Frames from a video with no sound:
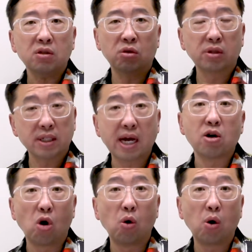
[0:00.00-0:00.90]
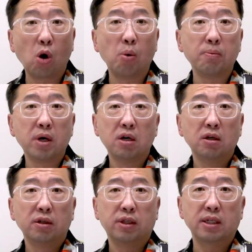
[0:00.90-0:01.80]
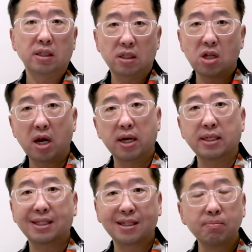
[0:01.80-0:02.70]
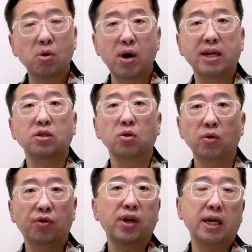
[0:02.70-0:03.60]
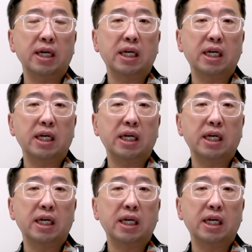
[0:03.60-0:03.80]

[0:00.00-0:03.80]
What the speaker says: to design your own home, this is not as simple as you think.